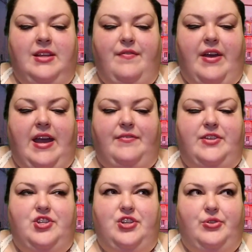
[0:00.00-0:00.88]
if I have
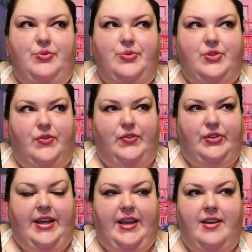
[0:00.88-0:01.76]
to choose
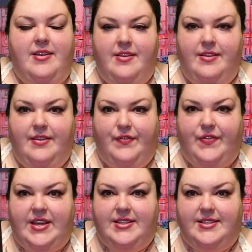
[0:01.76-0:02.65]
over like
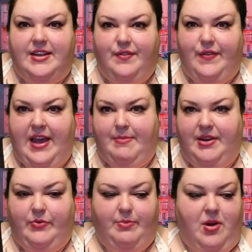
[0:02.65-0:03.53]
feast and
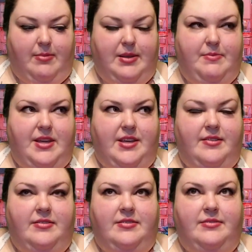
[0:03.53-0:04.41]
famine would probably
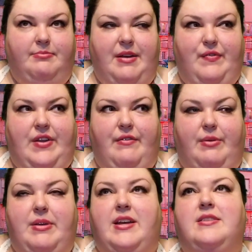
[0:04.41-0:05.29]
be my
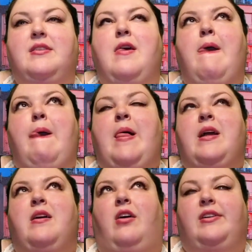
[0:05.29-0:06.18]
favorite because
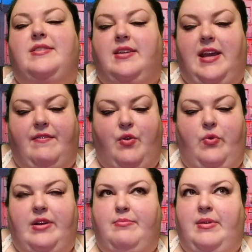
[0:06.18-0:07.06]
honestly having
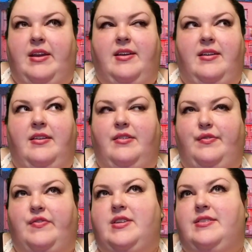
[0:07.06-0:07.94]
one big
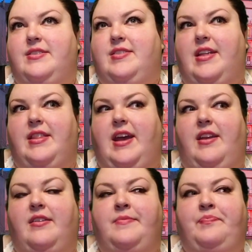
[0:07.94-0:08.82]
feast and
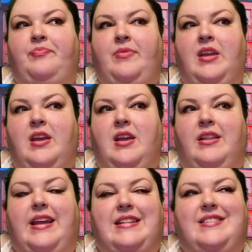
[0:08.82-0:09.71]
then
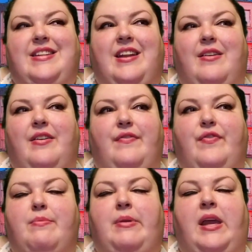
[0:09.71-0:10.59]
like instead uh,
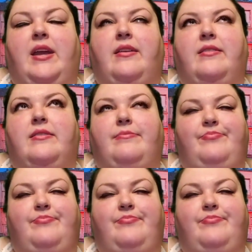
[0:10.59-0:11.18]
for me